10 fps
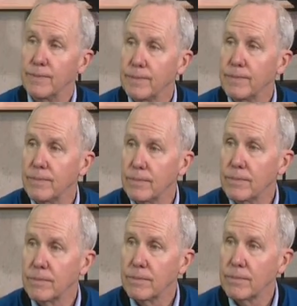That's a good,
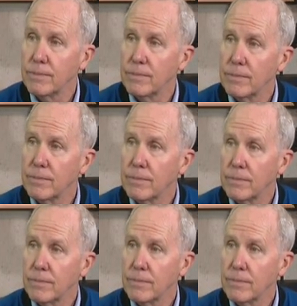good learning thing.